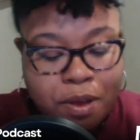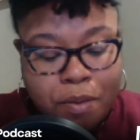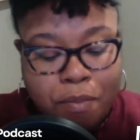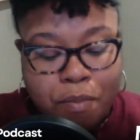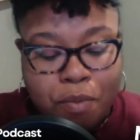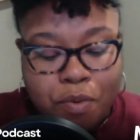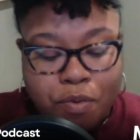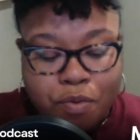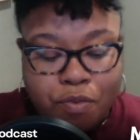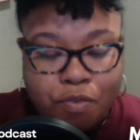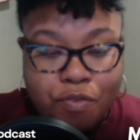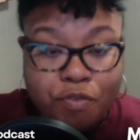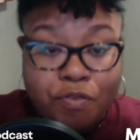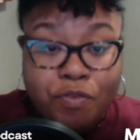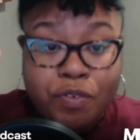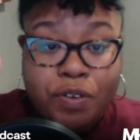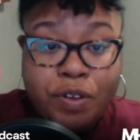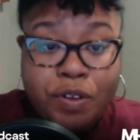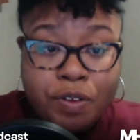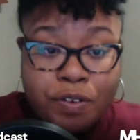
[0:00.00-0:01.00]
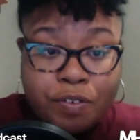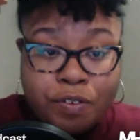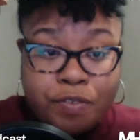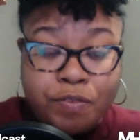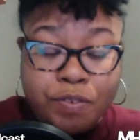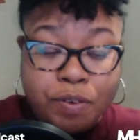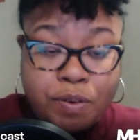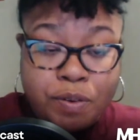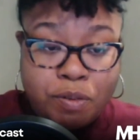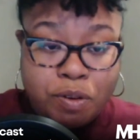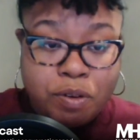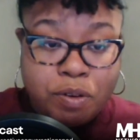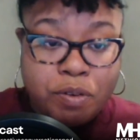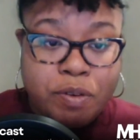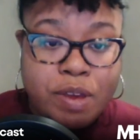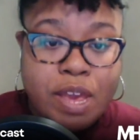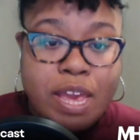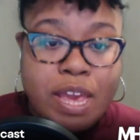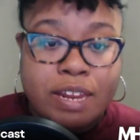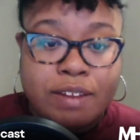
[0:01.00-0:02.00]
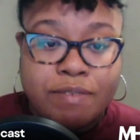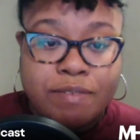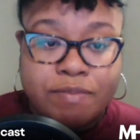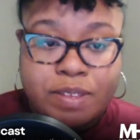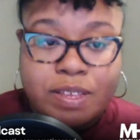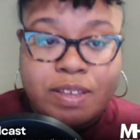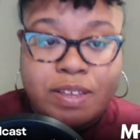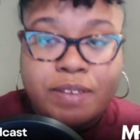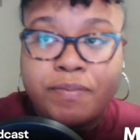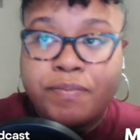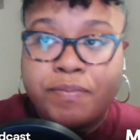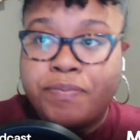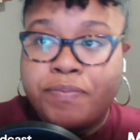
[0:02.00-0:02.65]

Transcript: move forward creatively.